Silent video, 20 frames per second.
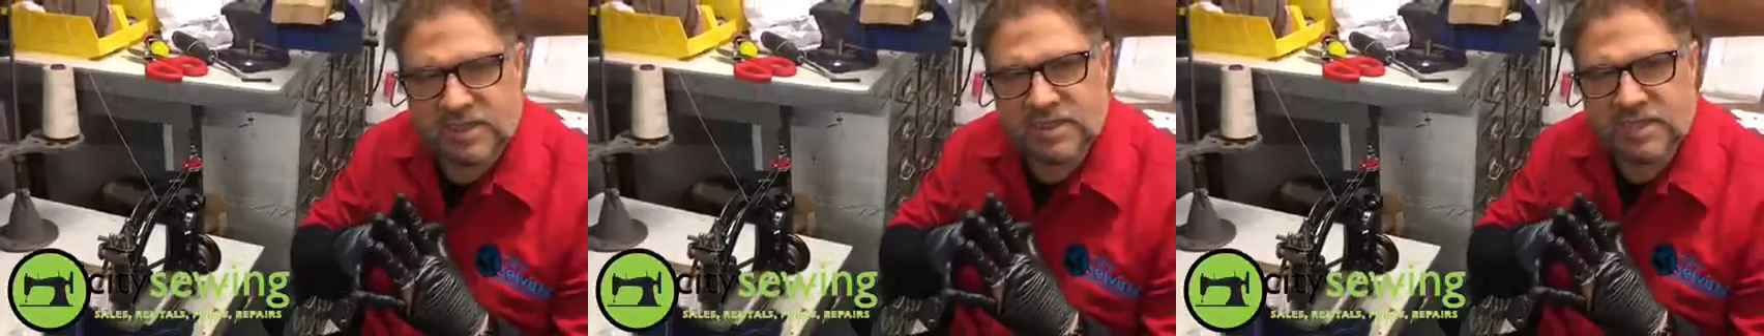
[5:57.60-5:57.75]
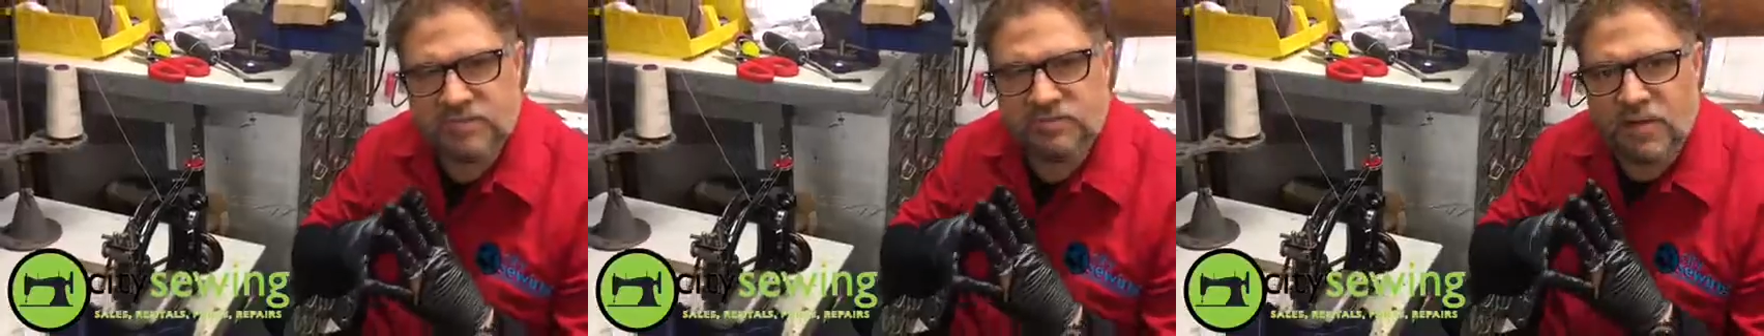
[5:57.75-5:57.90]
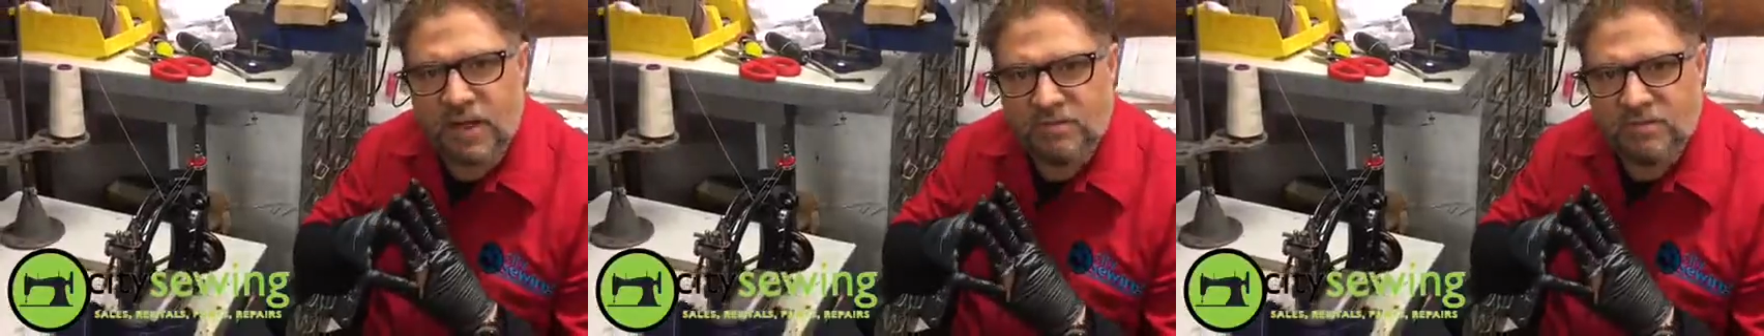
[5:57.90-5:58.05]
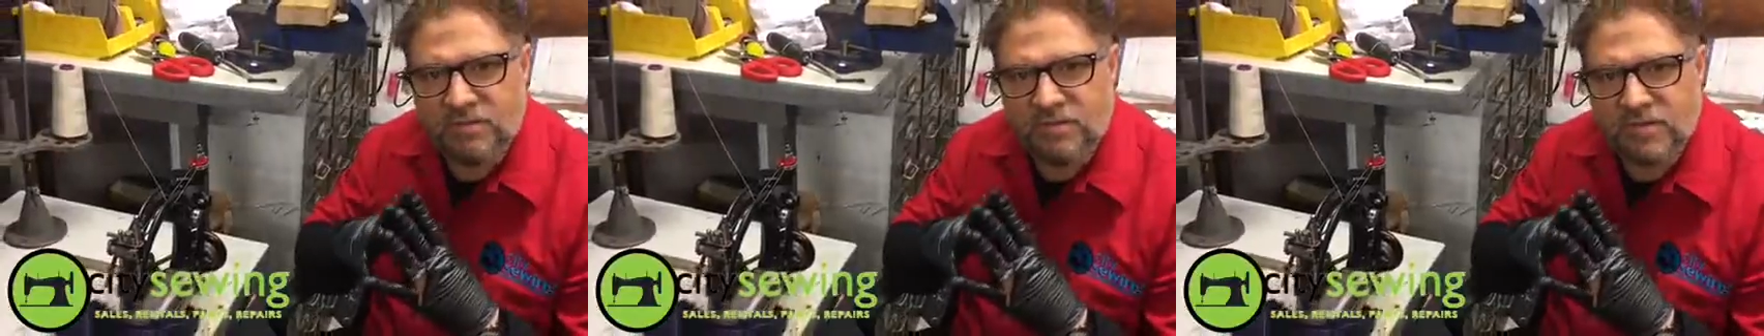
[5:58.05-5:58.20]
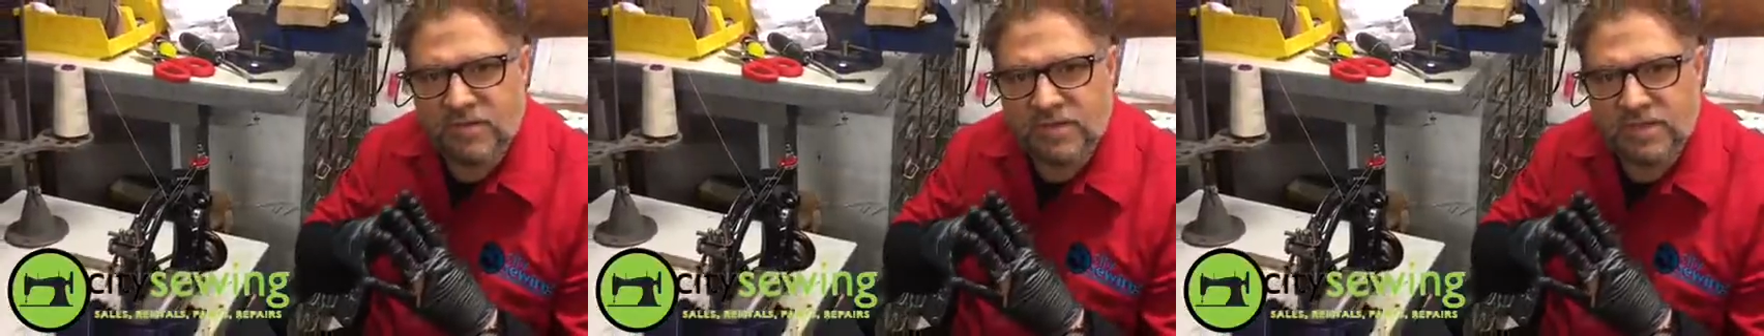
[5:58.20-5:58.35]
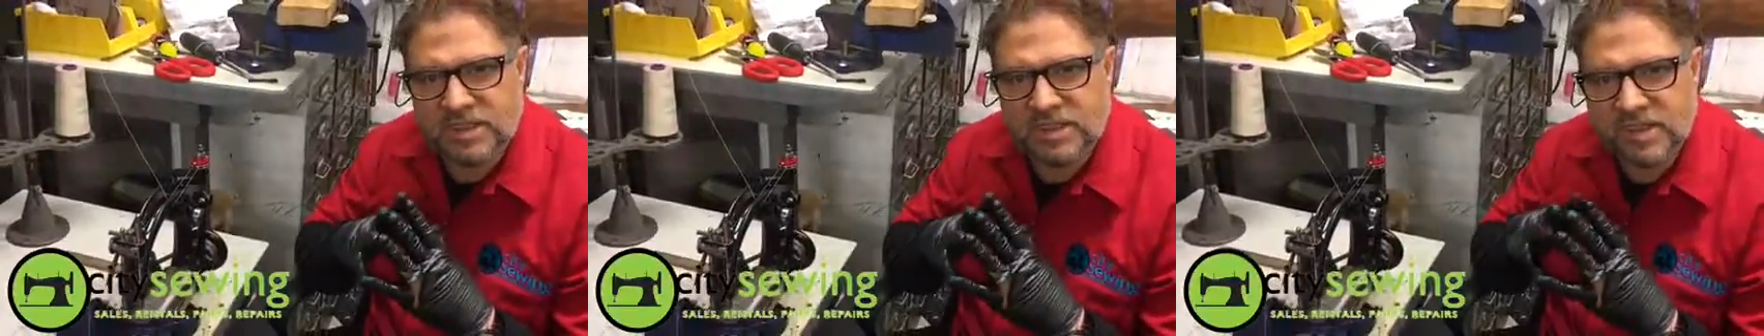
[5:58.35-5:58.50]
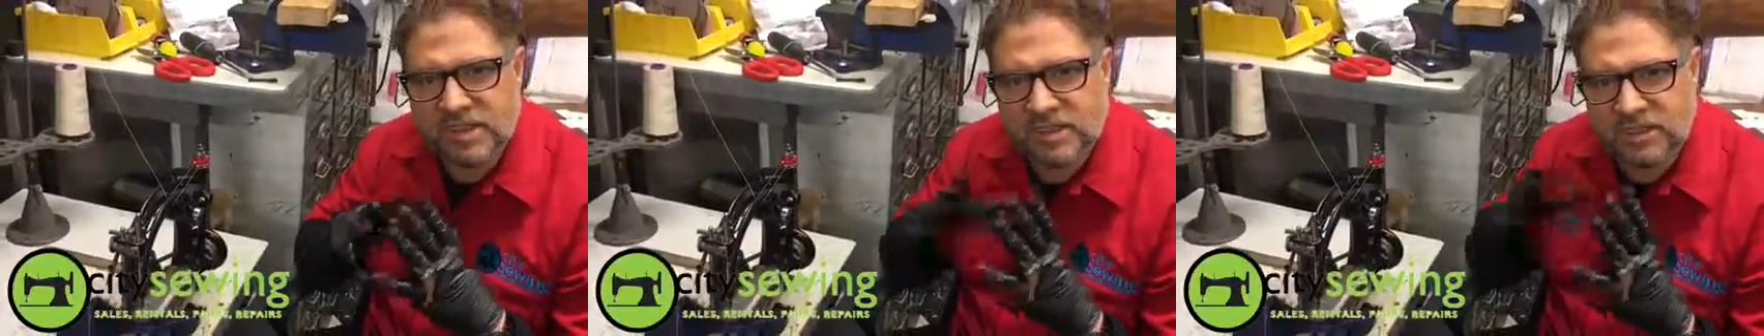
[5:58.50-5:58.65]
This is Robert
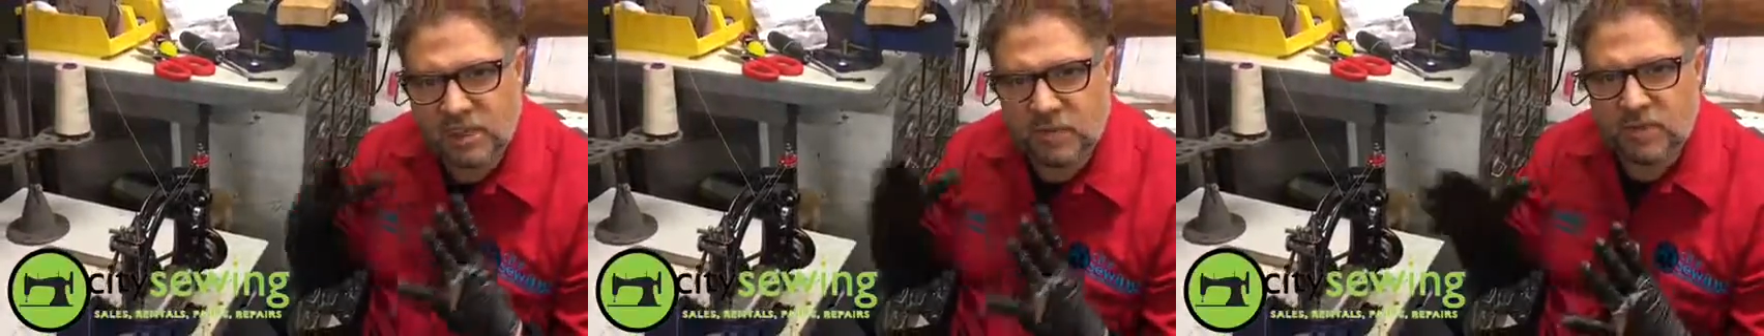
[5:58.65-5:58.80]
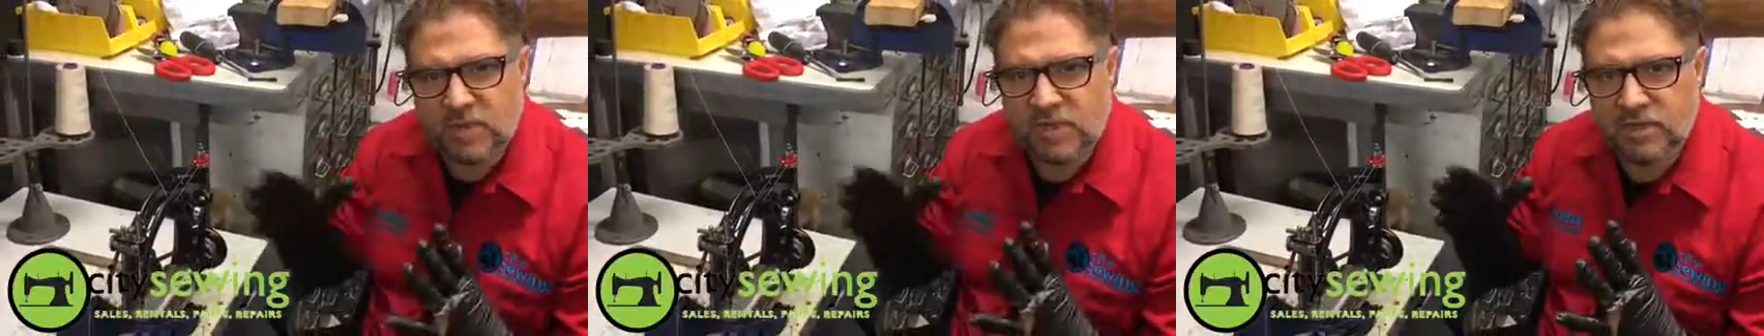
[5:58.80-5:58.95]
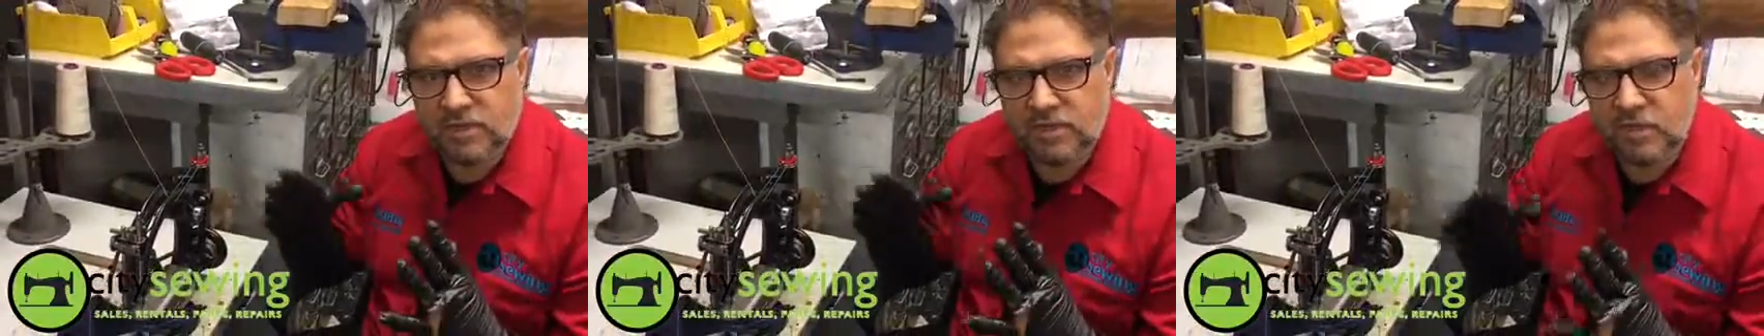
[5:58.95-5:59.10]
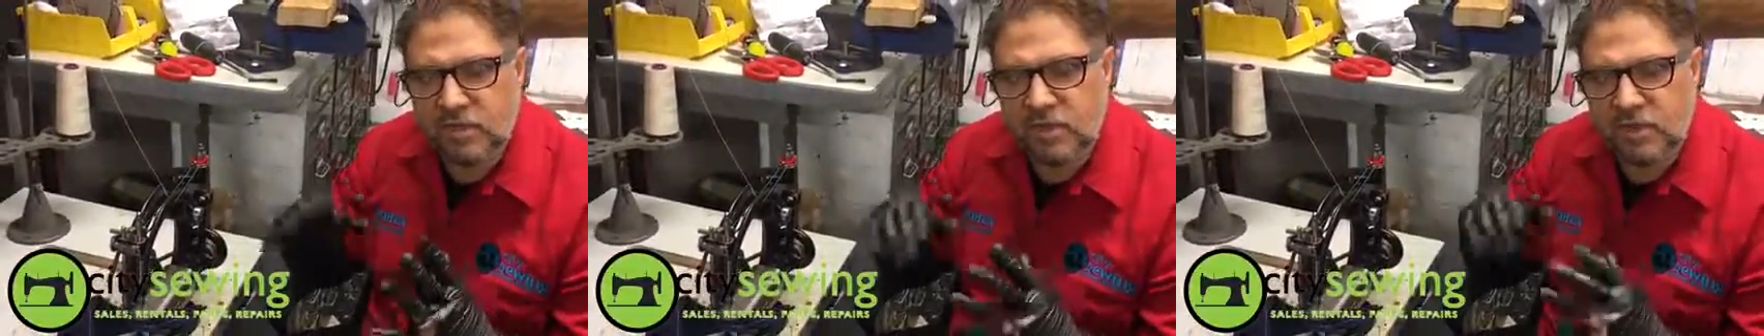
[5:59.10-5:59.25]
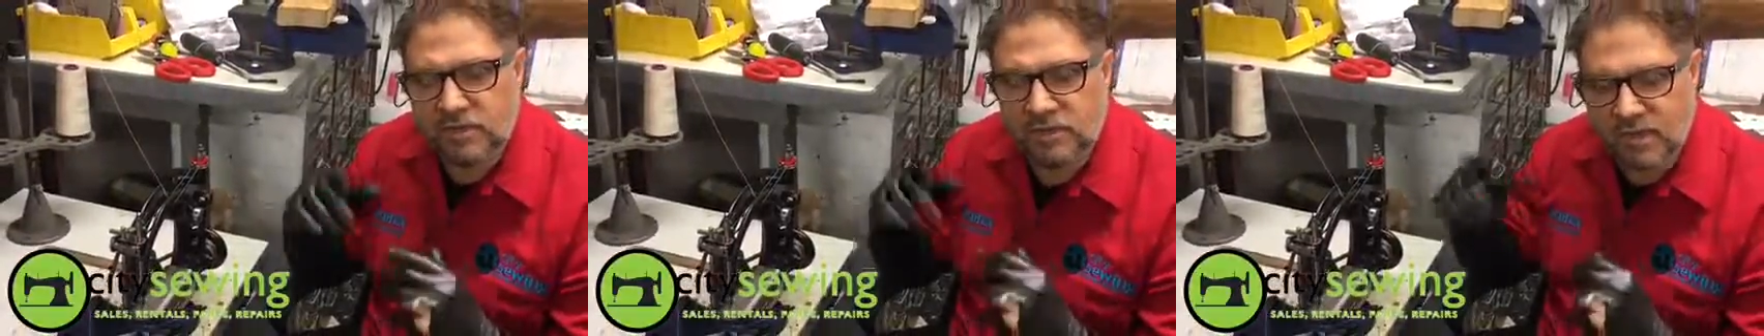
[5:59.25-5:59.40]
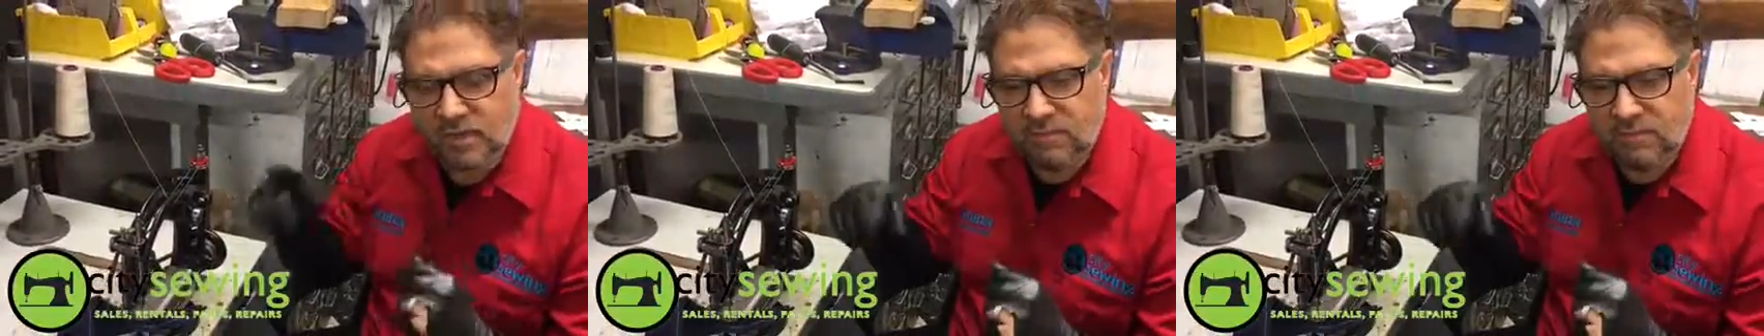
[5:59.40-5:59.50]
from City Sewing in New York,